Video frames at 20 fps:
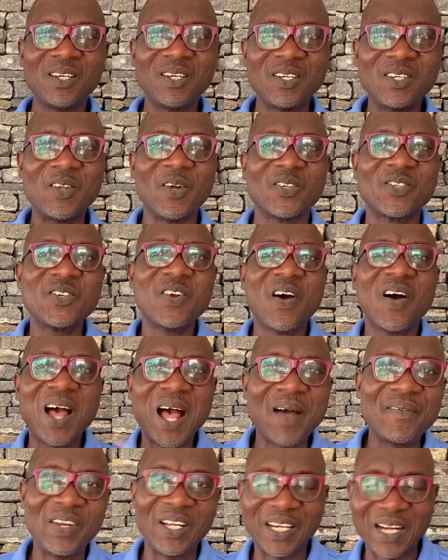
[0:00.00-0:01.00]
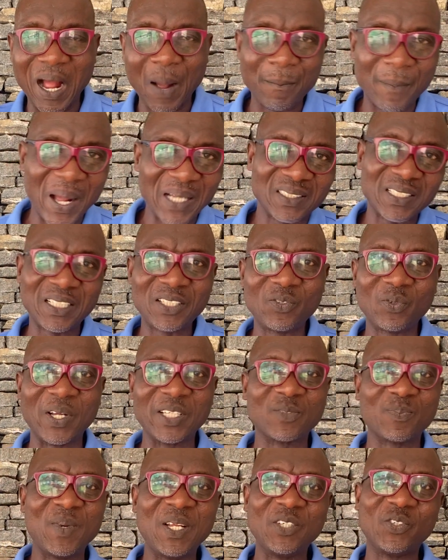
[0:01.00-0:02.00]
does not have the capacity to
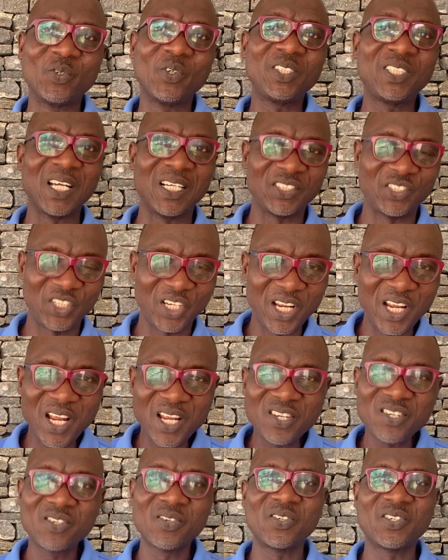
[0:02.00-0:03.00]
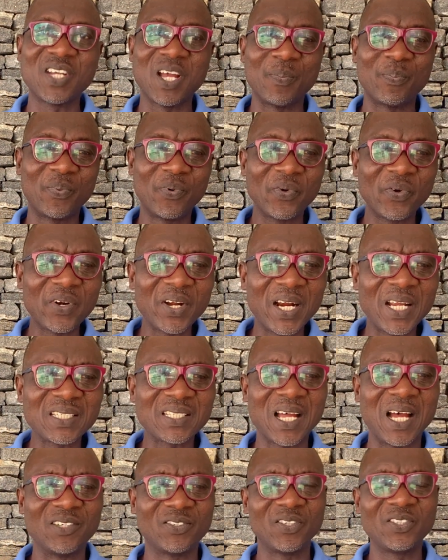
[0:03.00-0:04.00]
explain social change, social progress,
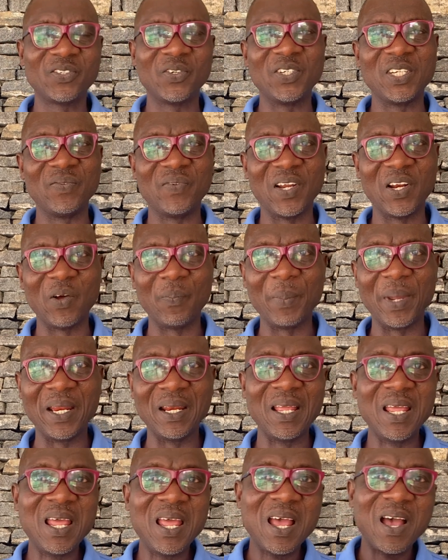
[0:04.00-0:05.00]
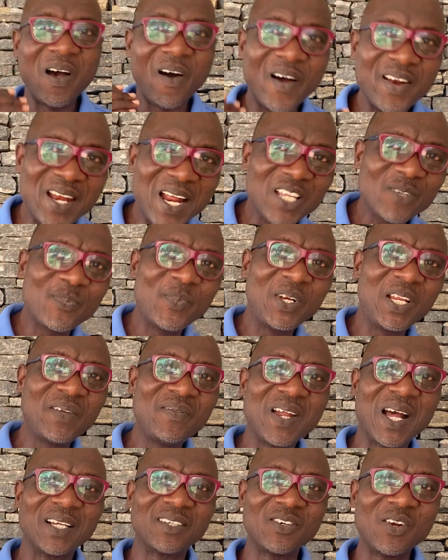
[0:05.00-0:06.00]
and social development. Others believe
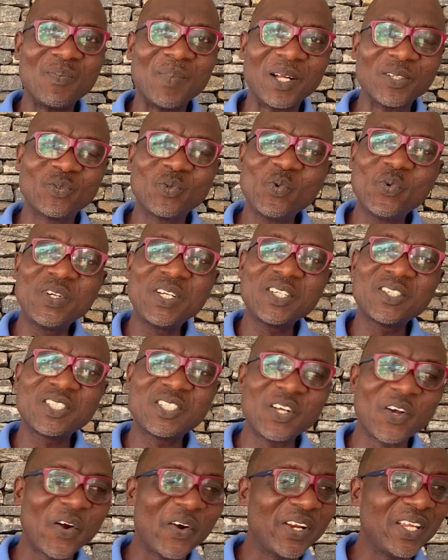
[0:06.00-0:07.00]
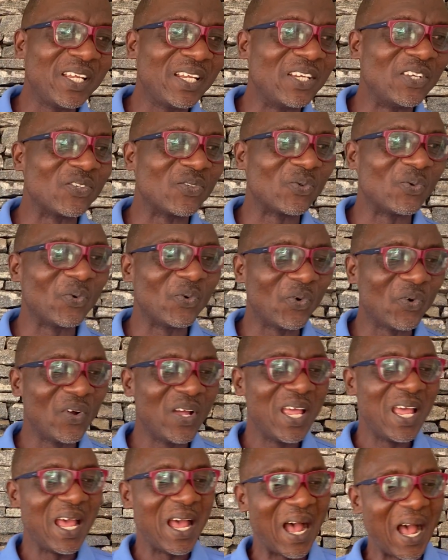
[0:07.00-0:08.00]
that, number two, this theory is too
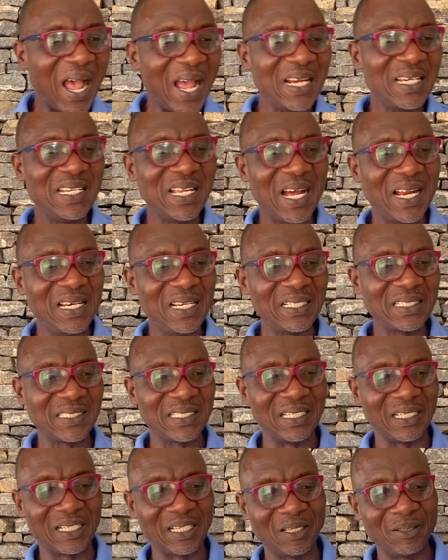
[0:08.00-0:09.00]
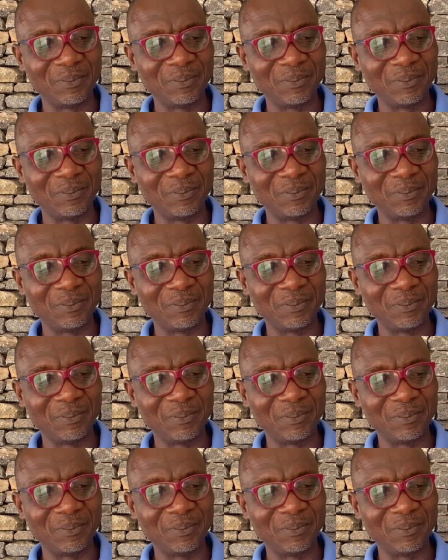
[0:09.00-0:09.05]
idealistic.